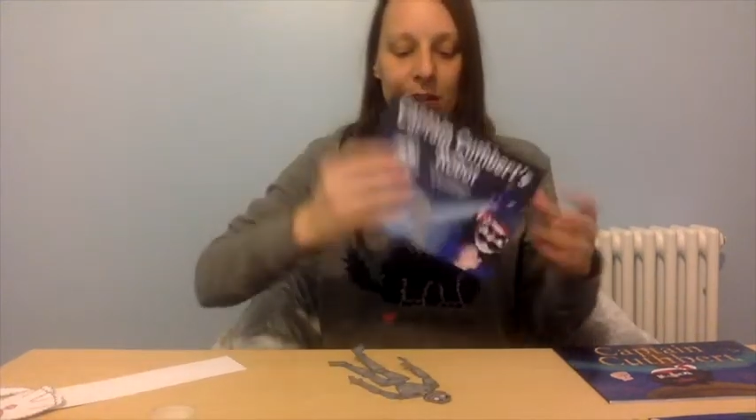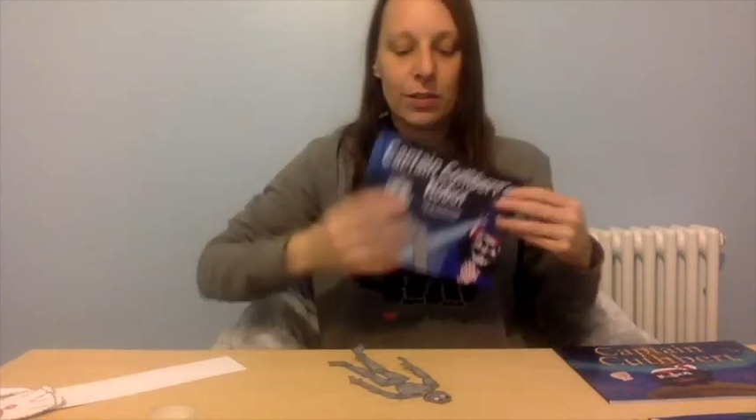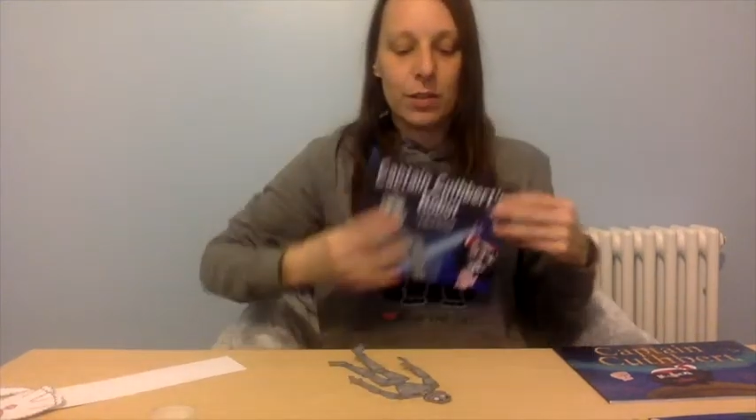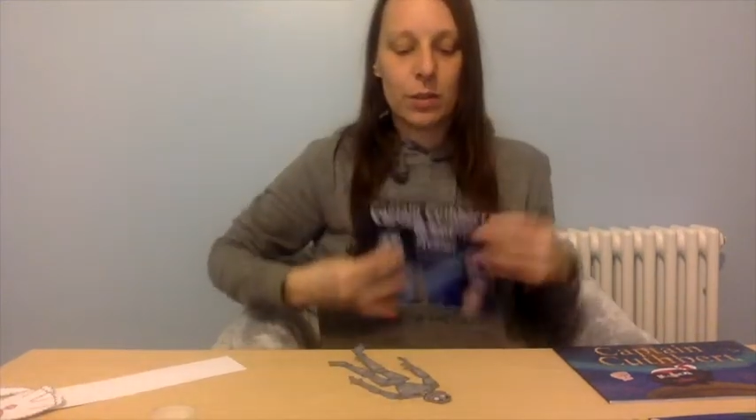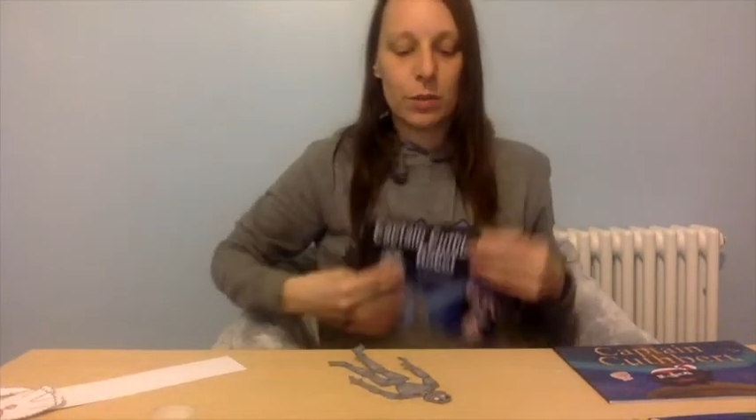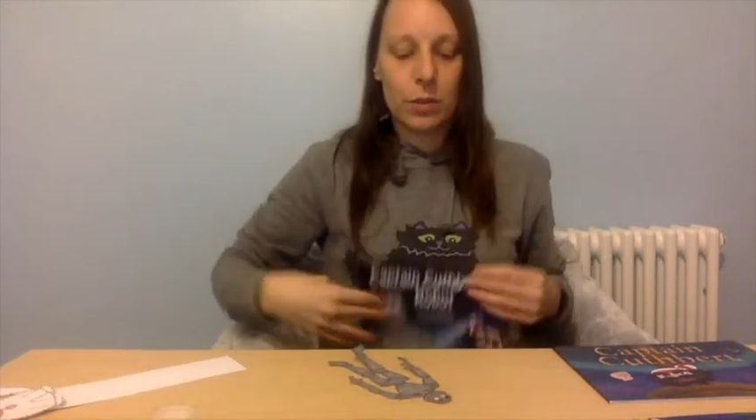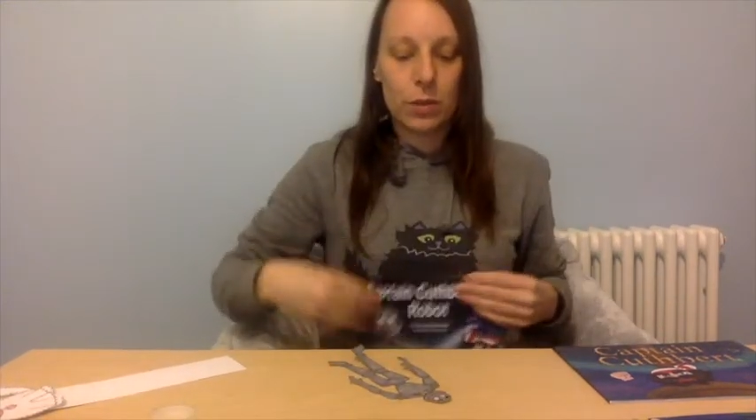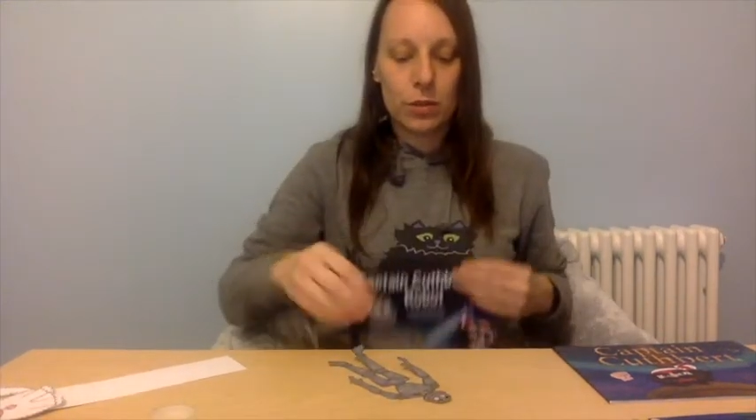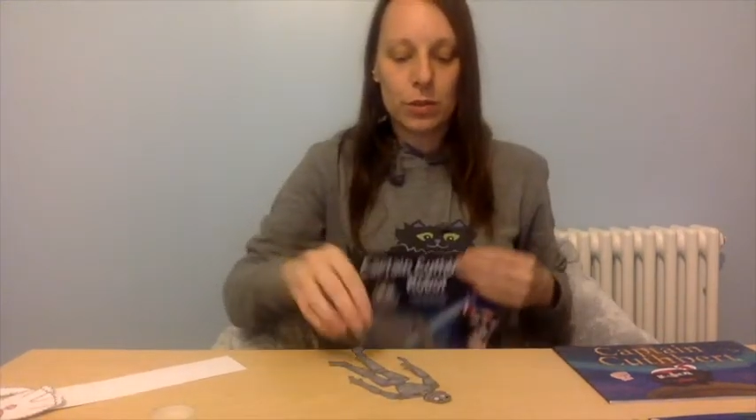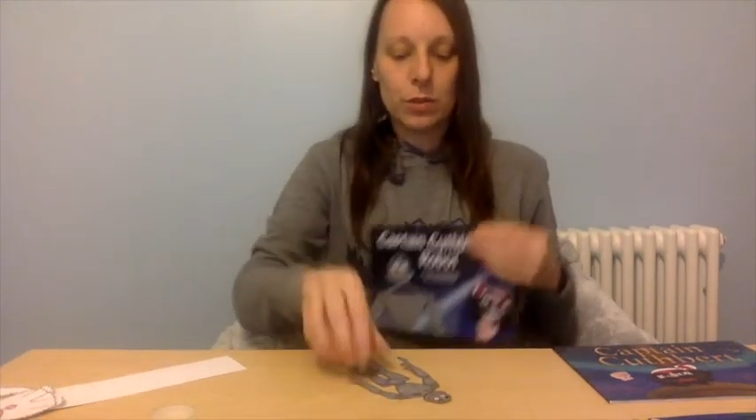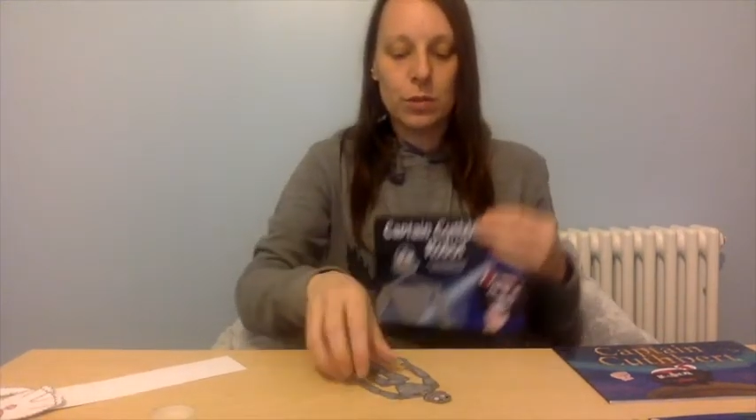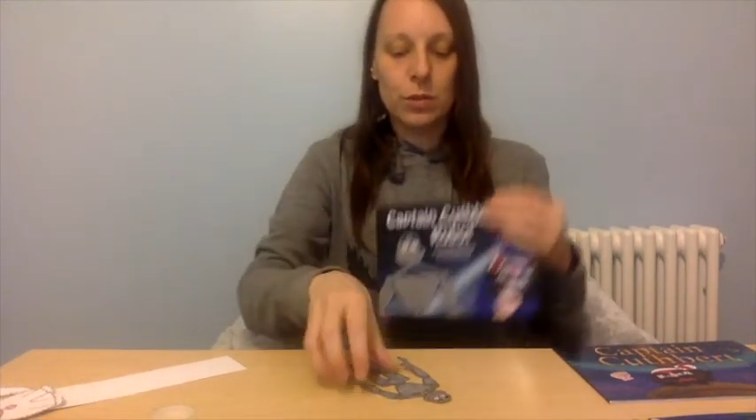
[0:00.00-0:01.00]
I'm going
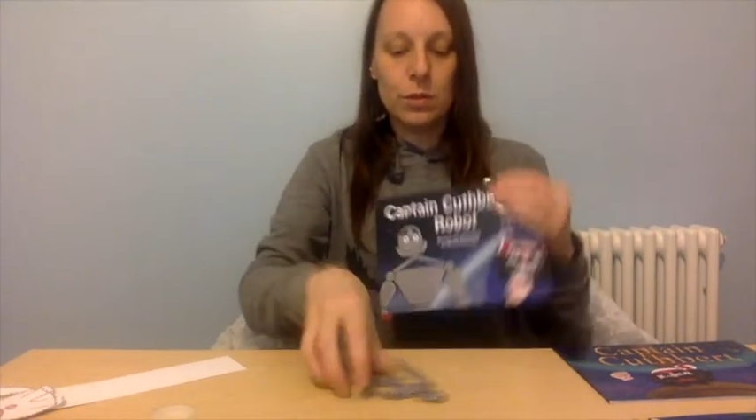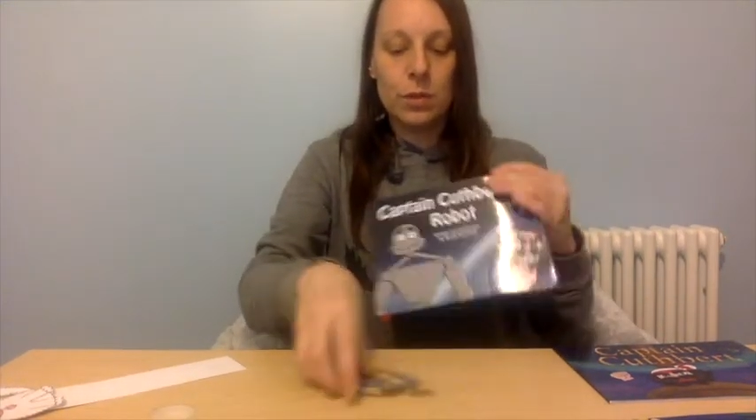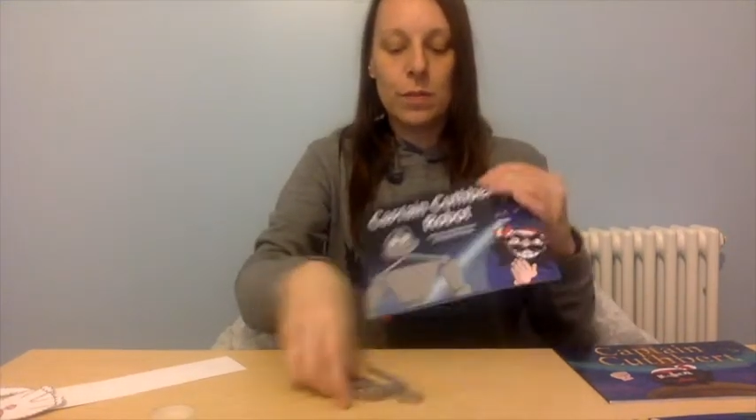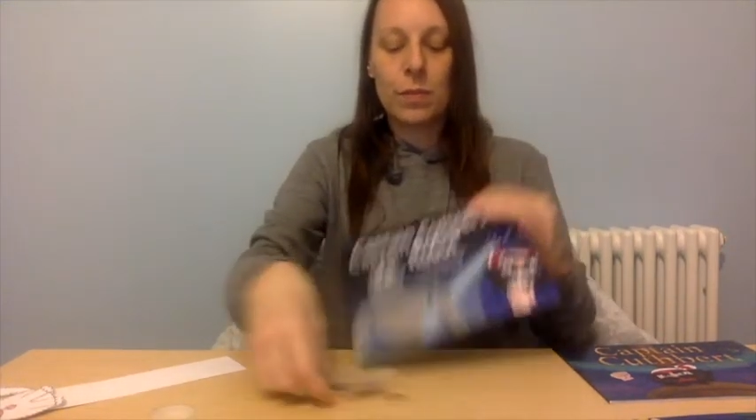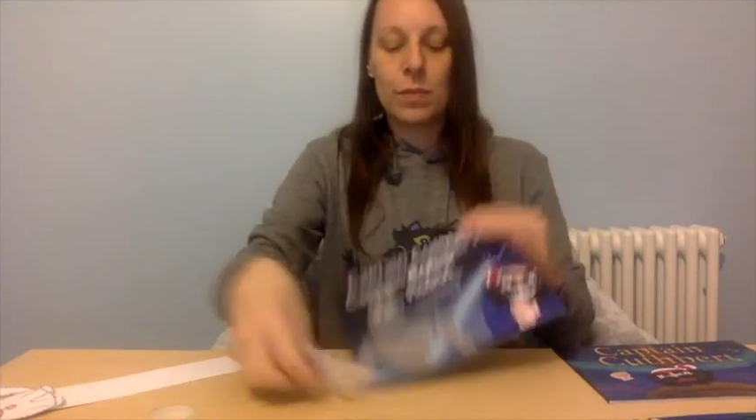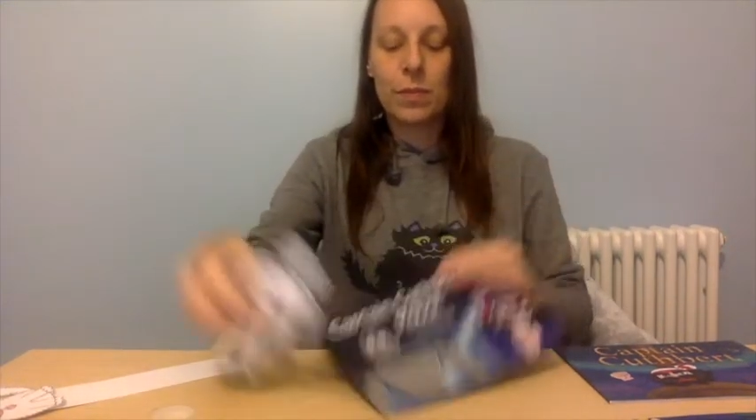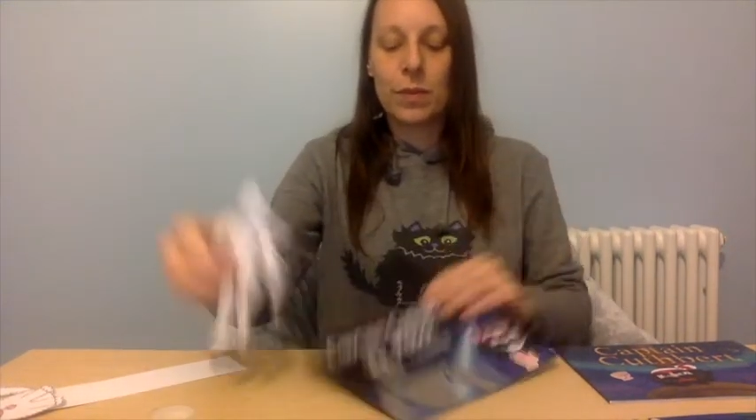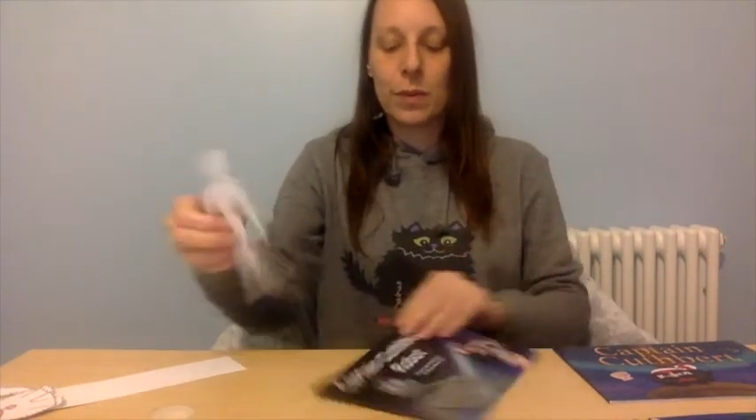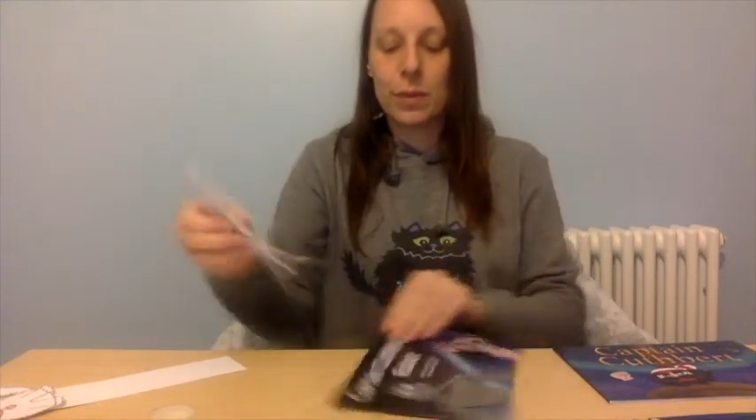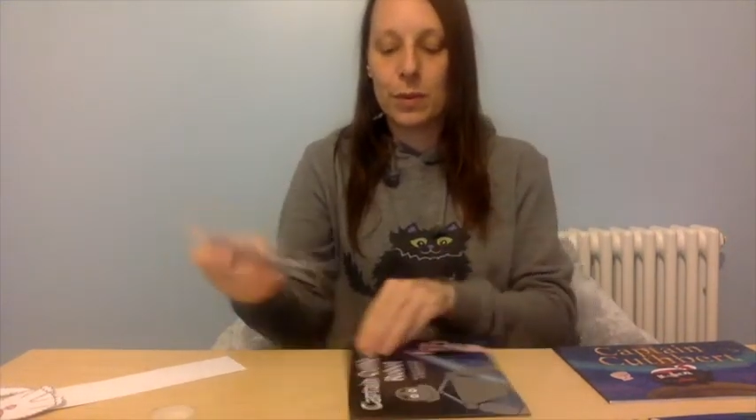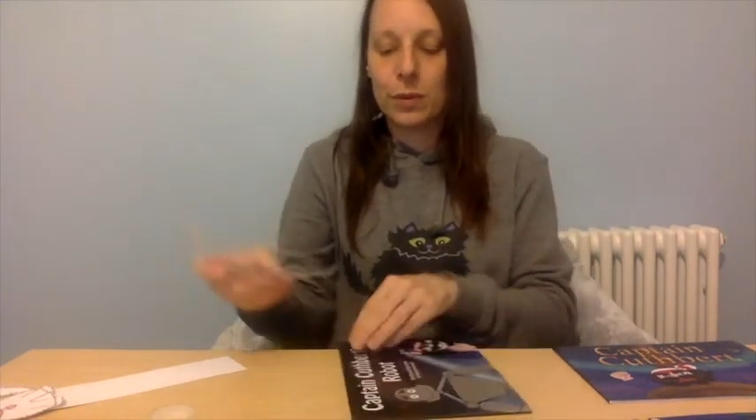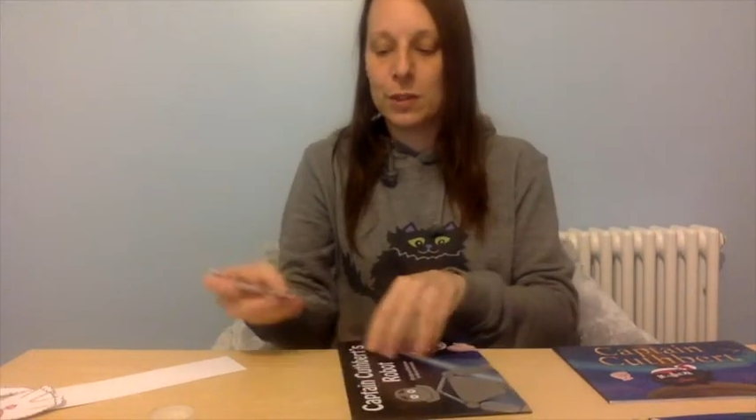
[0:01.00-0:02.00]
to
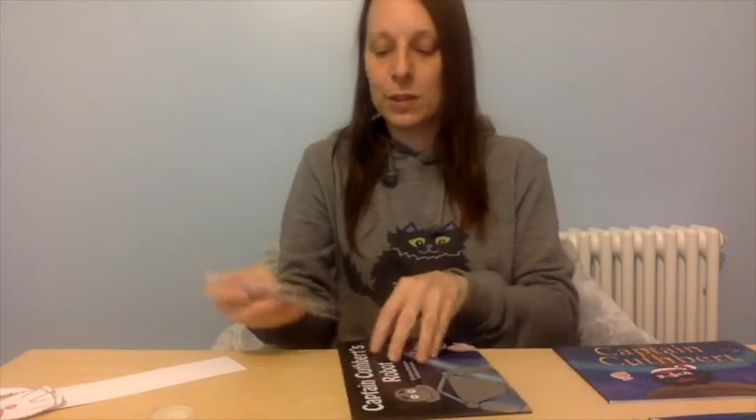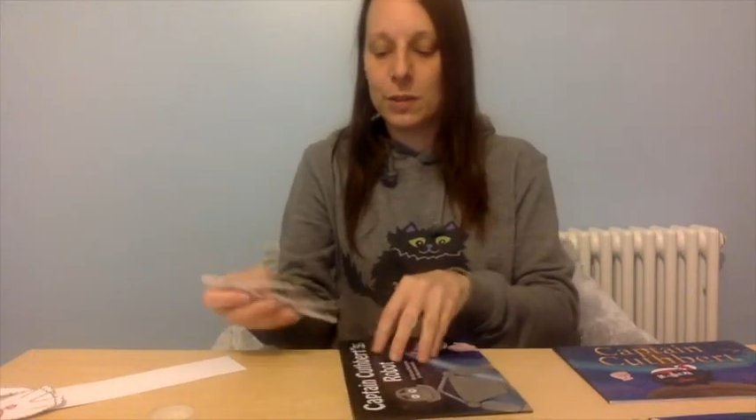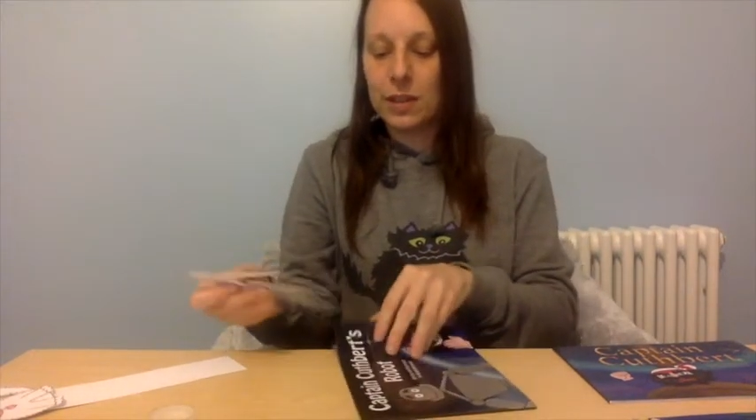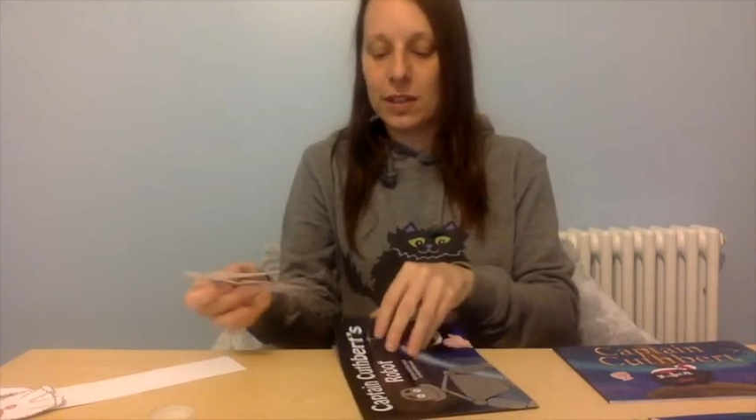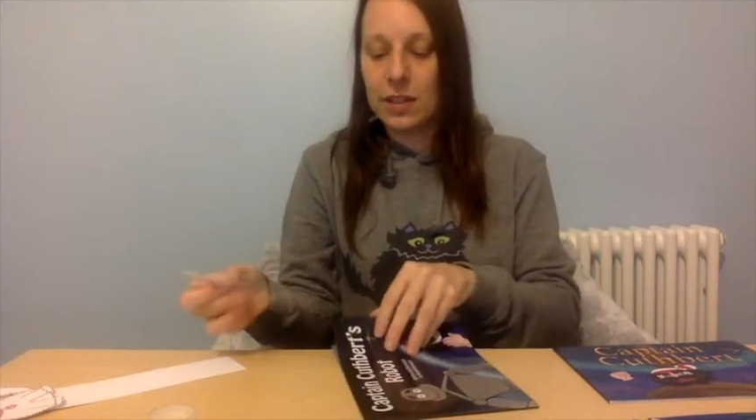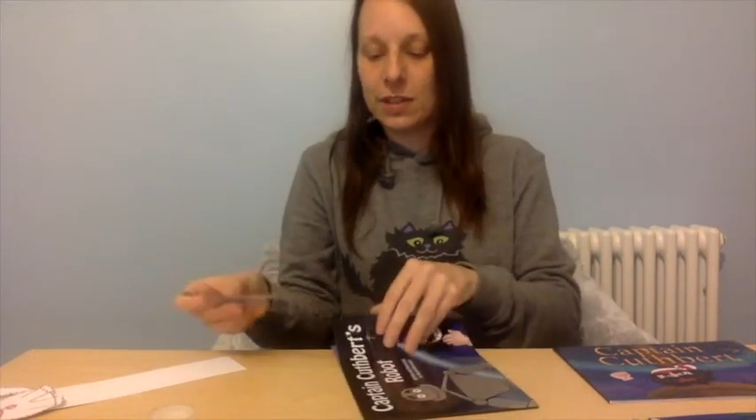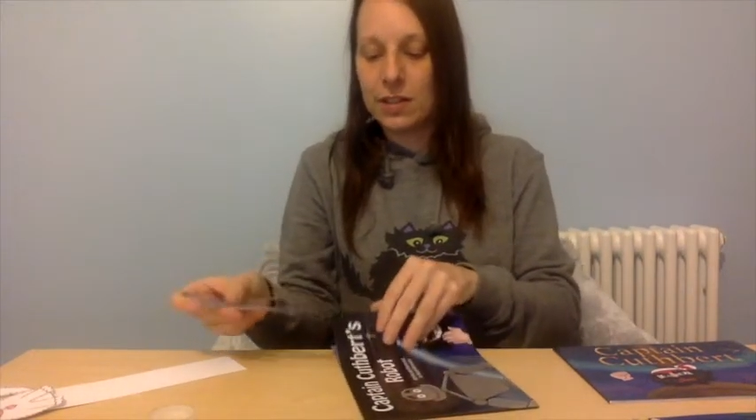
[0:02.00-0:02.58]
put him in,